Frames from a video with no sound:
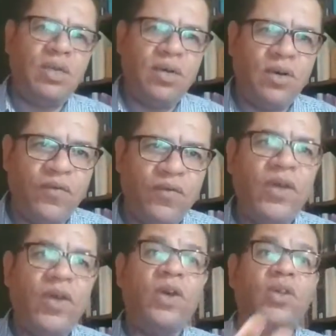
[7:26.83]
the
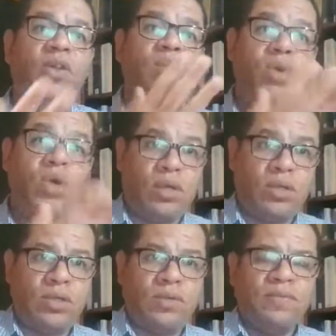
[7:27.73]
world.
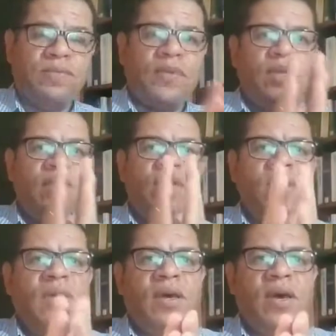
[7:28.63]
Okay,